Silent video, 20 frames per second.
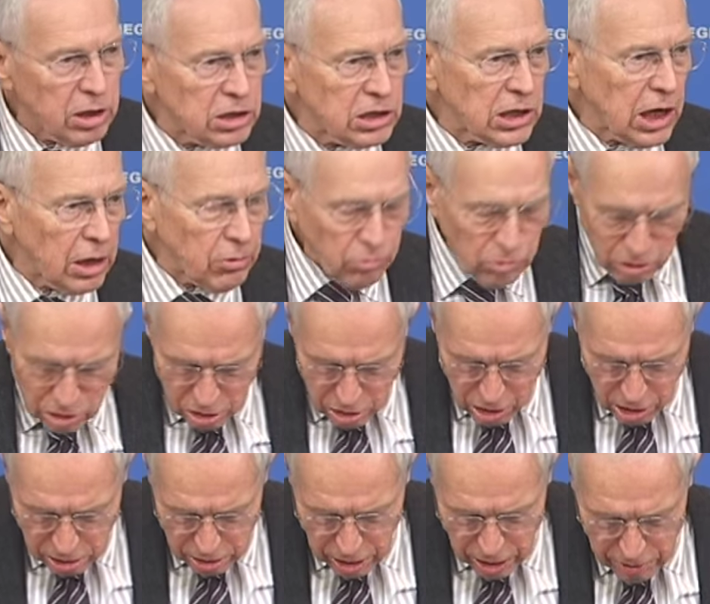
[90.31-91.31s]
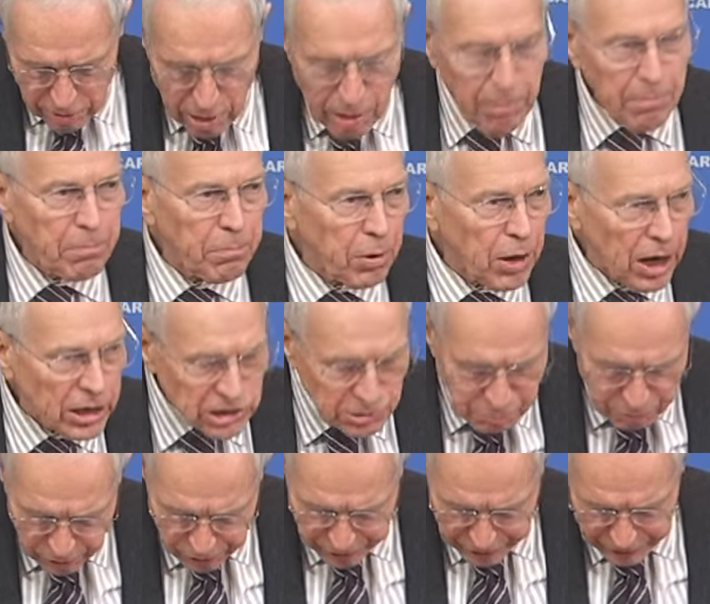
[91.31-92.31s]
as I will call it,
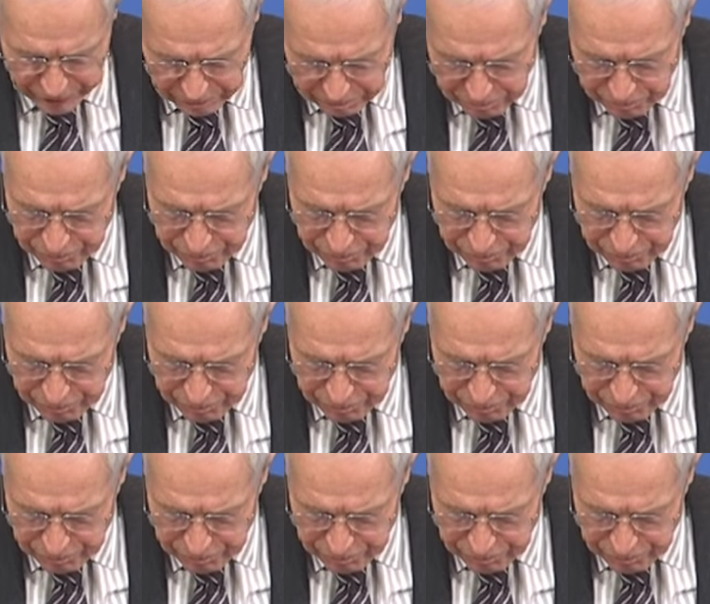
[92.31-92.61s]
prospering.